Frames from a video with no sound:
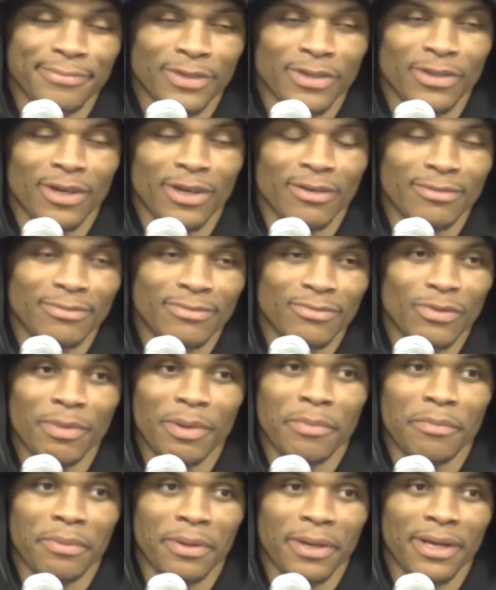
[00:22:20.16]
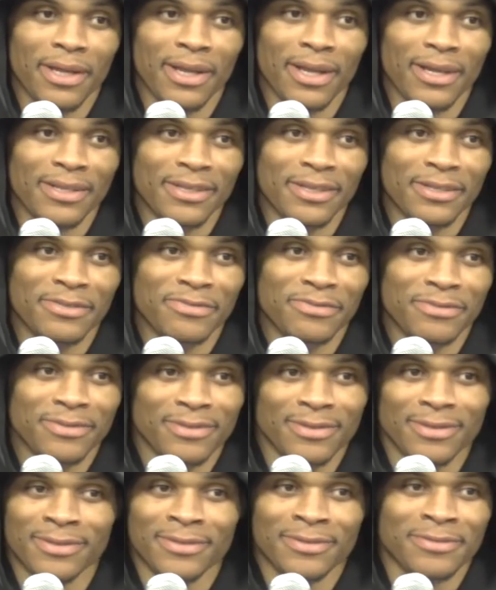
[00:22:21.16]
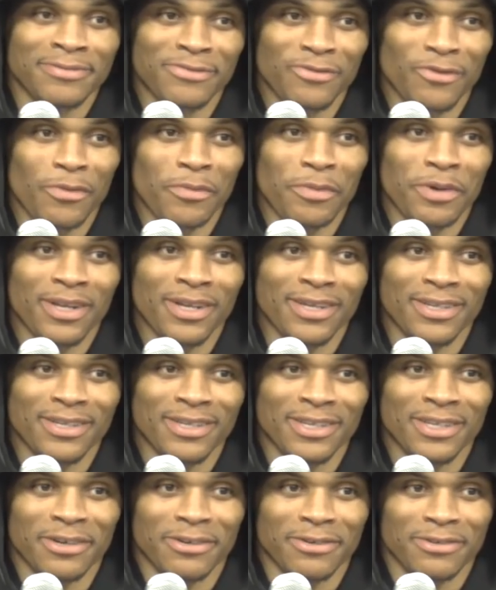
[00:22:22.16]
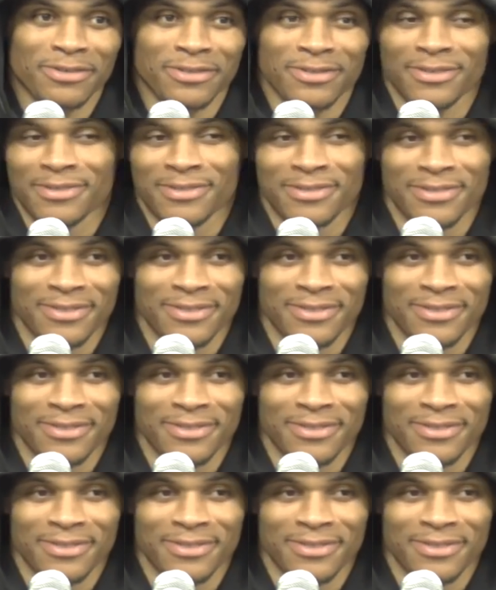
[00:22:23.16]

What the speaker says: You know, we've been playing like this for a minute, you know. Sure.